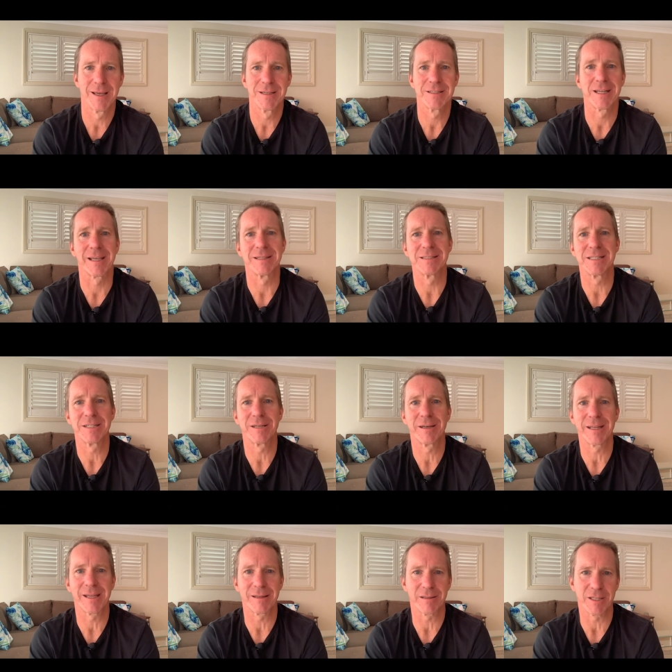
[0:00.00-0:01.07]
To continue to
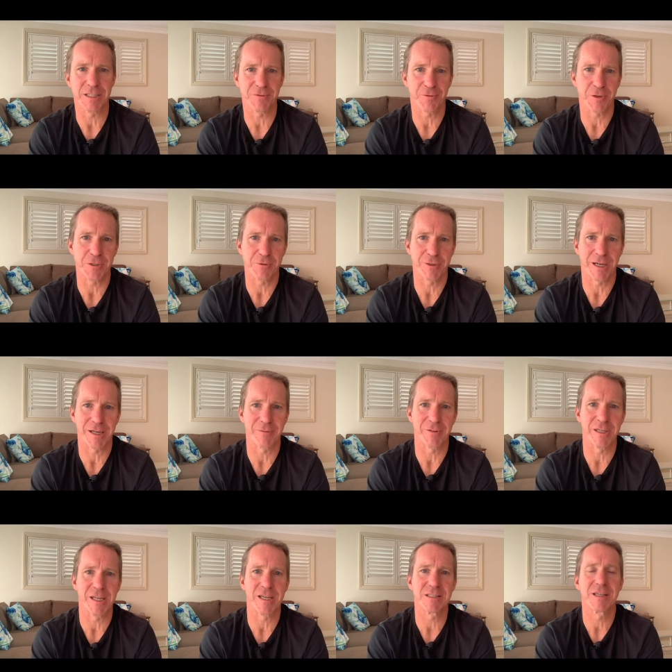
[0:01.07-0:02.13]
get these free training
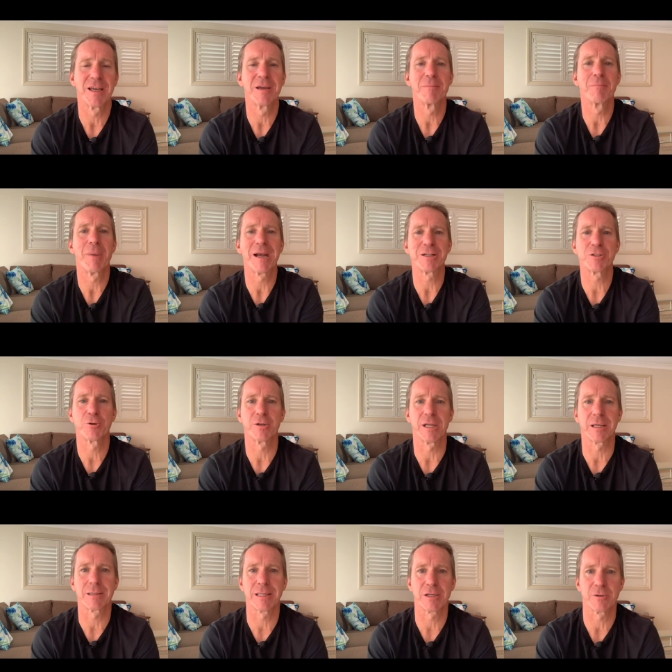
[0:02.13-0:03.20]
videos, make sure you
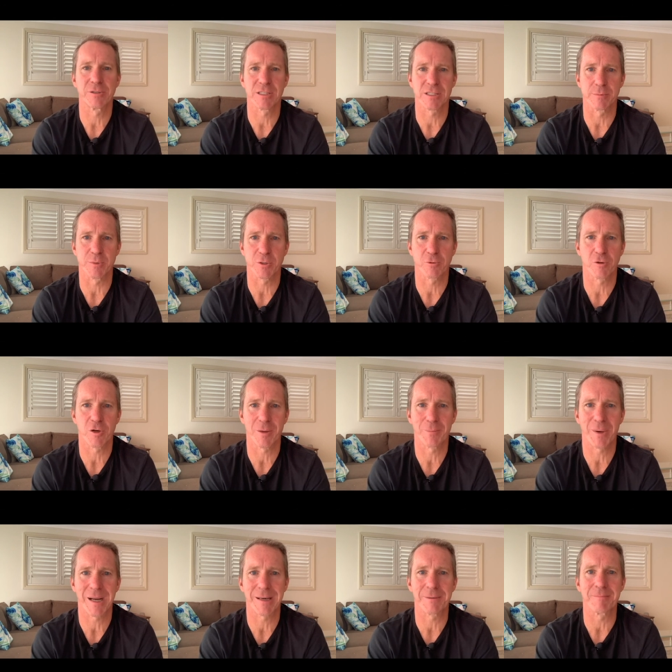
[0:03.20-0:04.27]
click on the subscribe
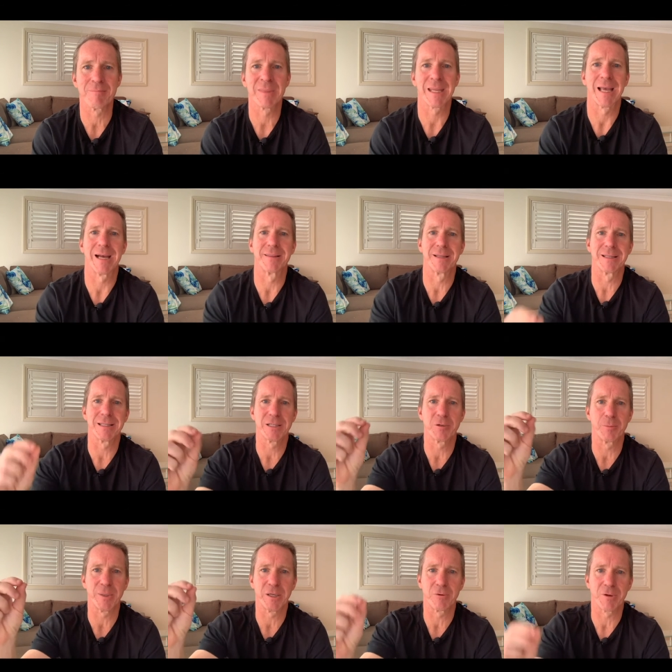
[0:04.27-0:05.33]
button and the little
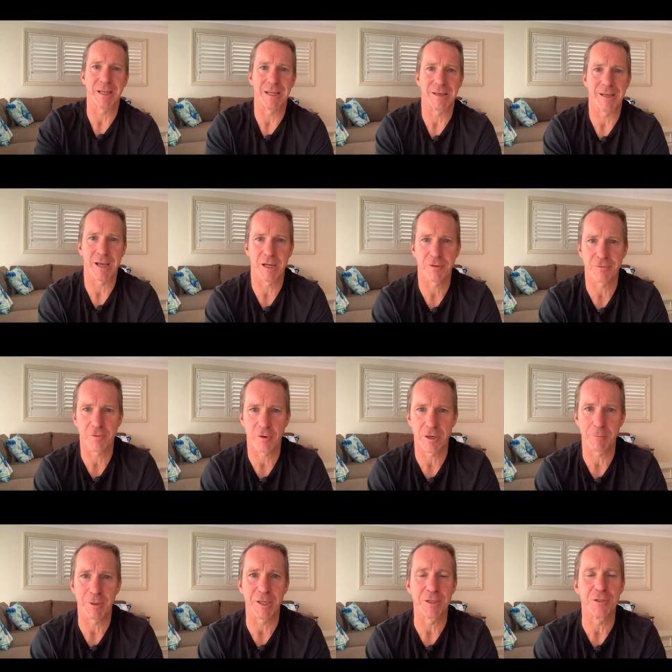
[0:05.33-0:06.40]
bell to get notified
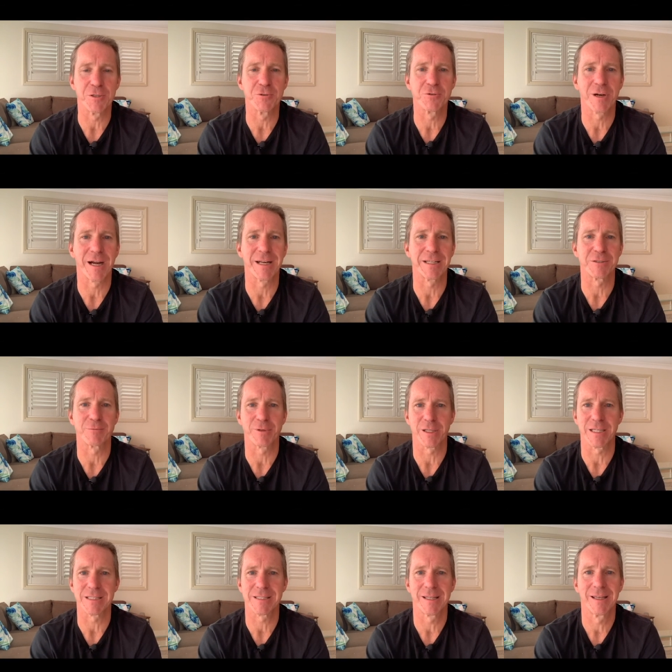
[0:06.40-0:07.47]
when a new training is
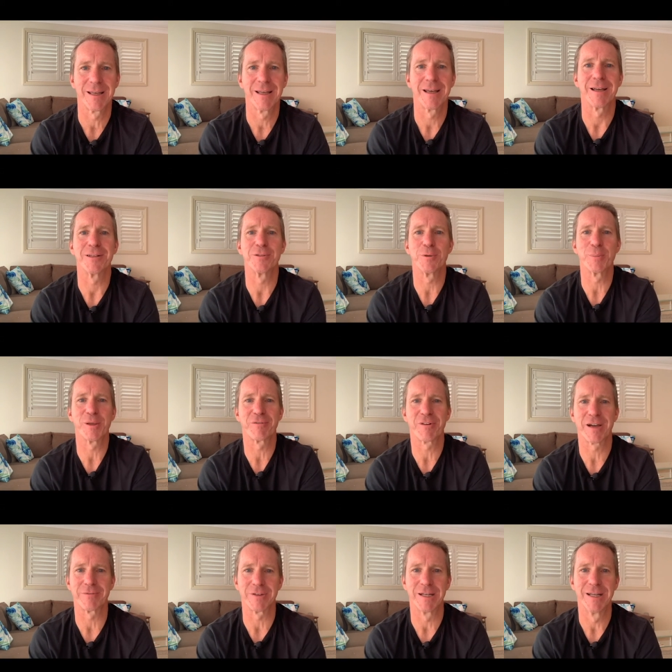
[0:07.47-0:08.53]
released. And do me a
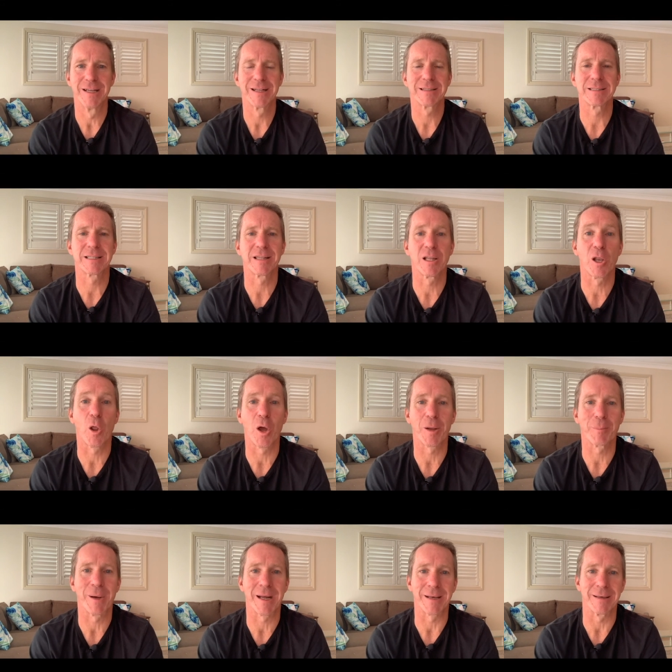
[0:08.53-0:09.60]
favour, click the like
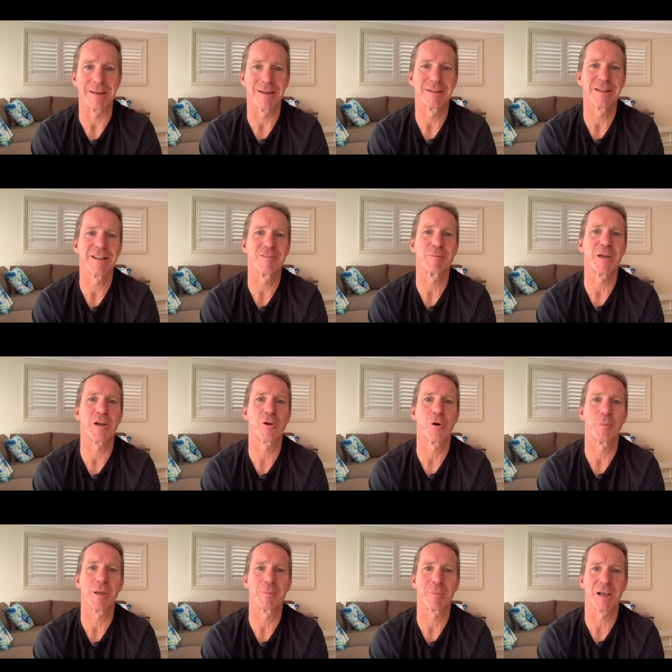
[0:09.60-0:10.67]
button and leave me a
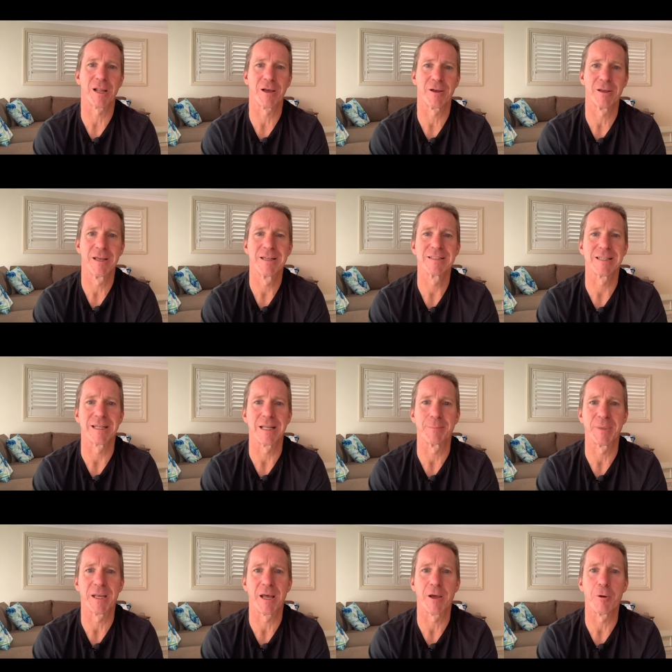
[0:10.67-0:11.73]
comment below to let
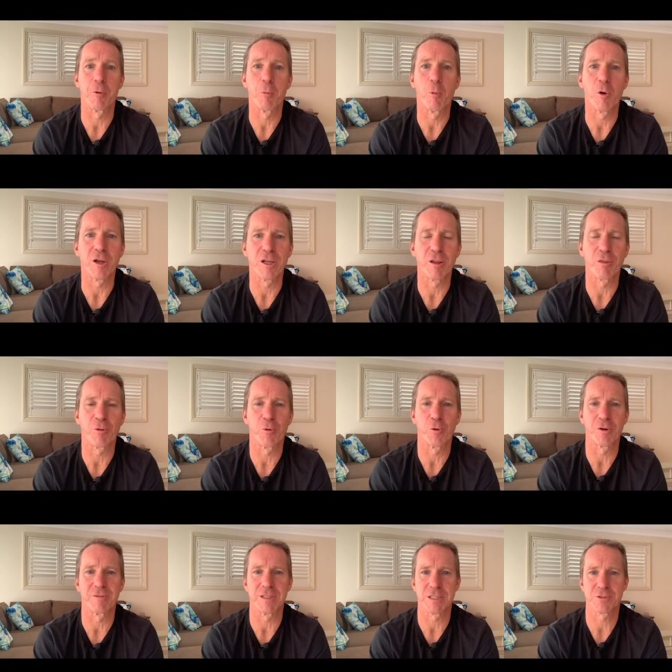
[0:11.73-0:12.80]
me know what you thought
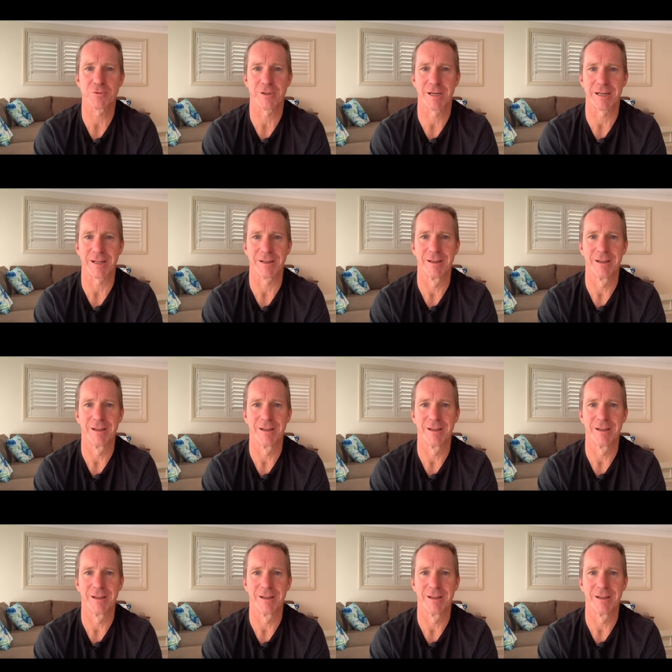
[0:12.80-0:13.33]
of this training.